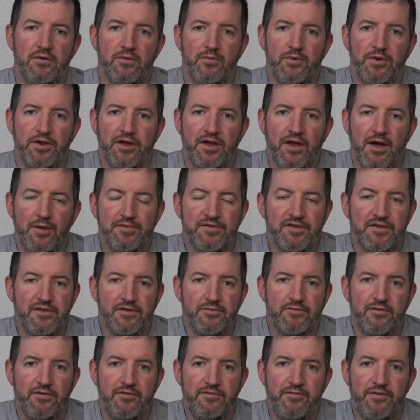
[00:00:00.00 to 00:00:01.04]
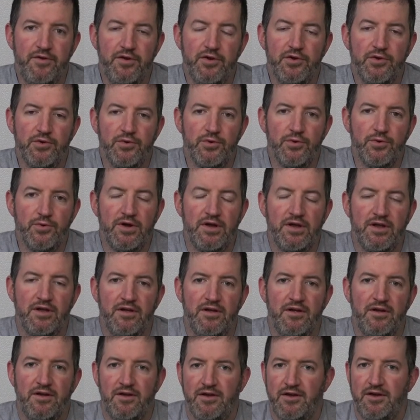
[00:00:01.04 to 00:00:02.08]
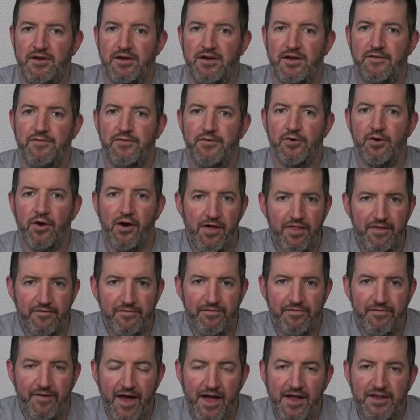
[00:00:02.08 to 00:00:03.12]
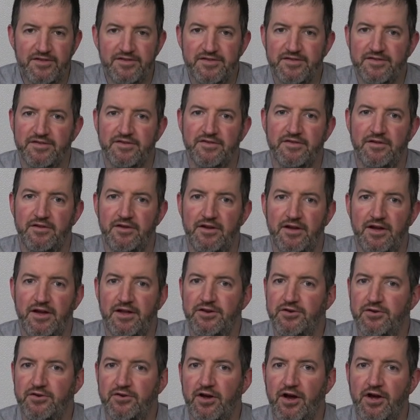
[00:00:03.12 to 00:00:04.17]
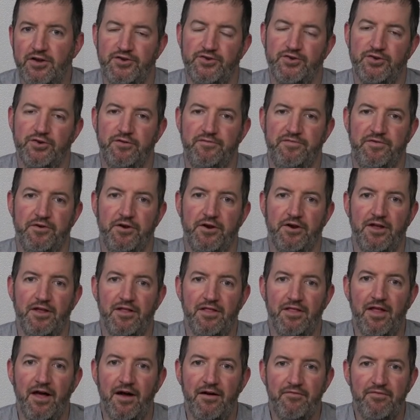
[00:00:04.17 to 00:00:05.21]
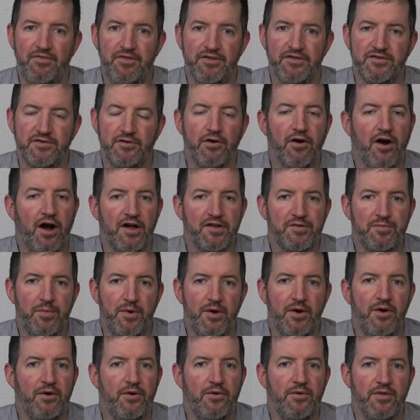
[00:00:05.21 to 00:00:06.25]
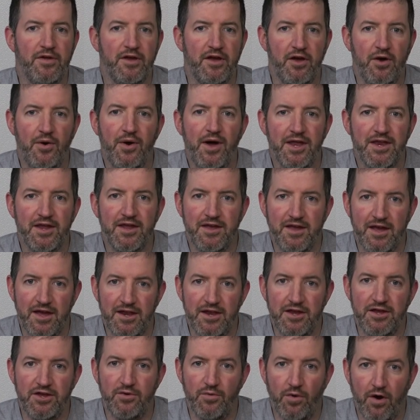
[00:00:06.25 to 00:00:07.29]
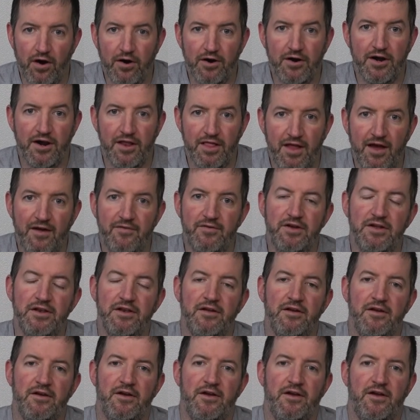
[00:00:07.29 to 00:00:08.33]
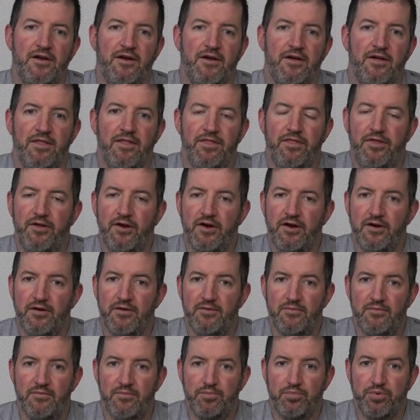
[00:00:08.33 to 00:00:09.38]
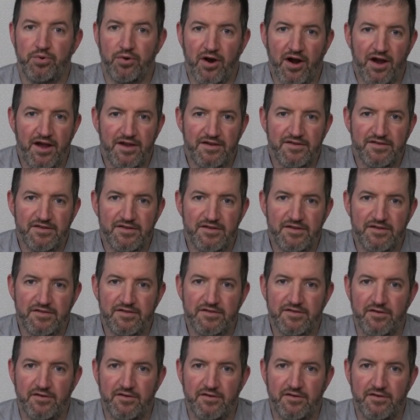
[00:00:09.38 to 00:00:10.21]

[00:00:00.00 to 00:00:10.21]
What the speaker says: when it comes to the review, if you're on the fence and you're not sure if you're gonna love this crossbow, then go ahead and get it. You are gonna love it. The price is